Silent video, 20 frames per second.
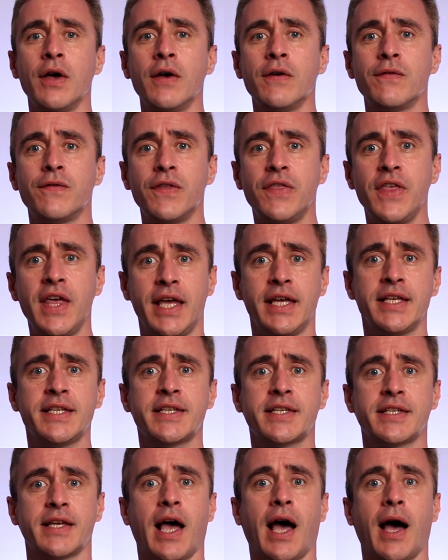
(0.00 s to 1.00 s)
for
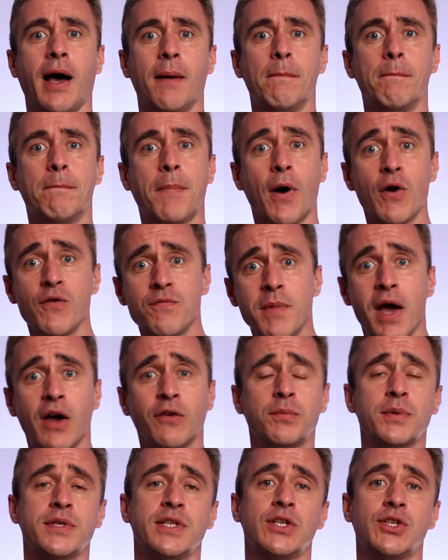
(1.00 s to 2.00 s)
this, both mouth
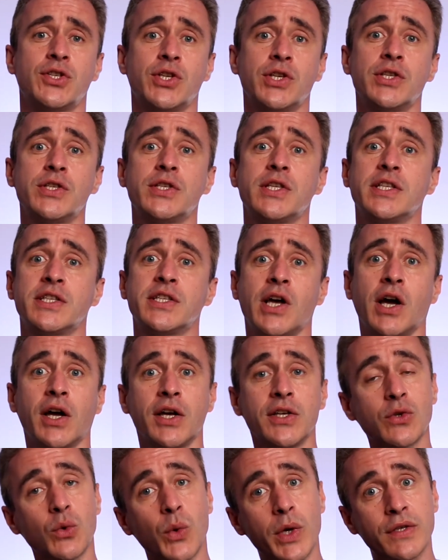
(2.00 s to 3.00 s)
positions, the tongue
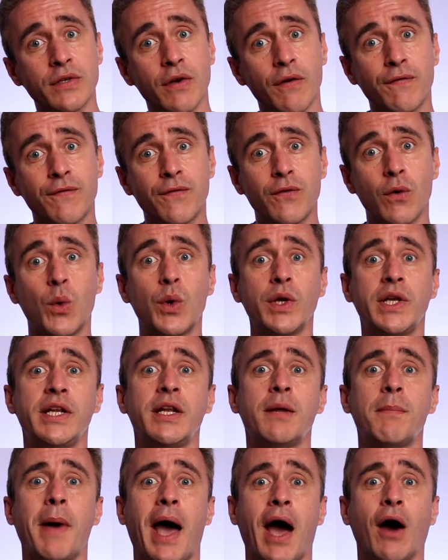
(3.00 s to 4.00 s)
is always forward in
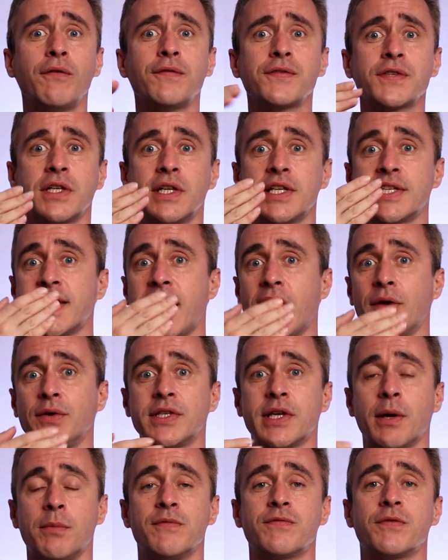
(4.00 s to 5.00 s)
the mouth, so the sound is
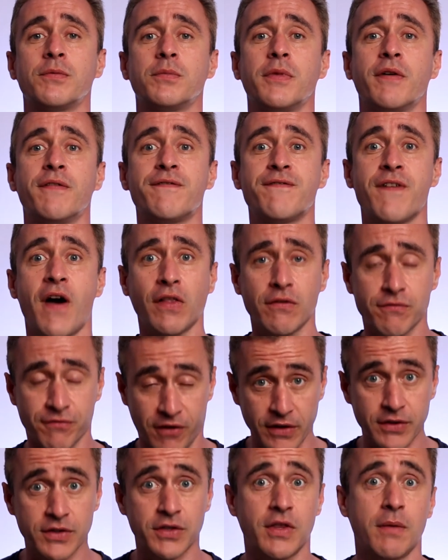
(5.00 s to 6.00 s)
coming from the
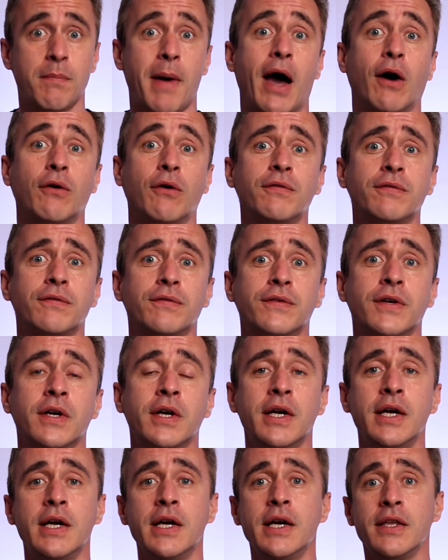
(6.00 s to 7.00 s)
front of the mouth.
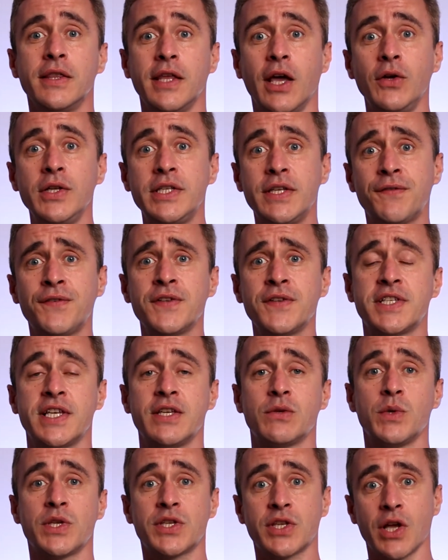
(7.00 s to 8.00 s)
The only difference is
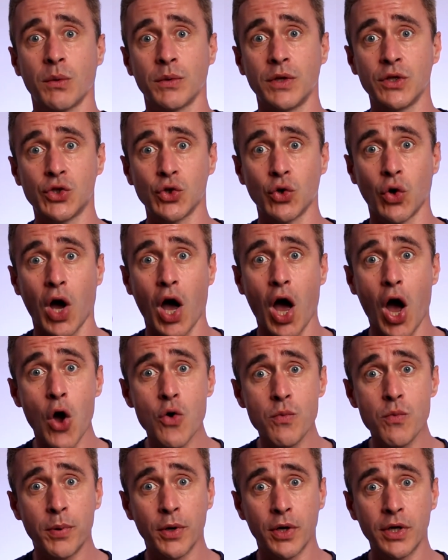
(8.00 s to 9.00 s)
we start with the jaw
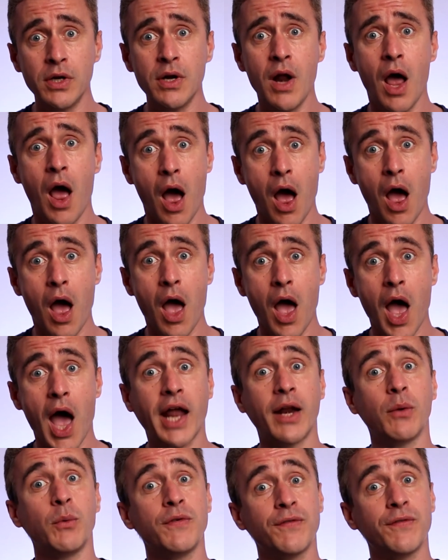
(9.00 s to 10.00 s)
open,
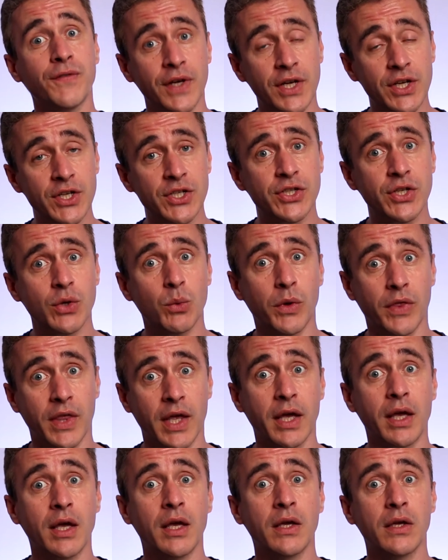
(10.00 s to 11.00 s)
and then we finish with
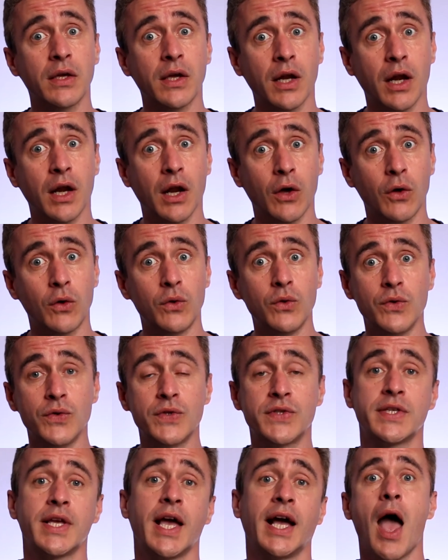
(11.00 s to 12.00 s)
it
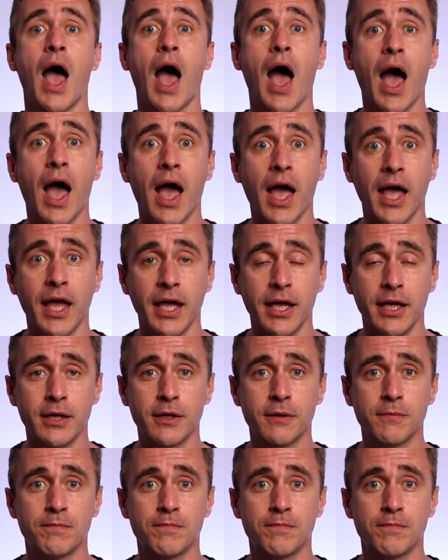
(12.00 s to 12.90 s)
closed. A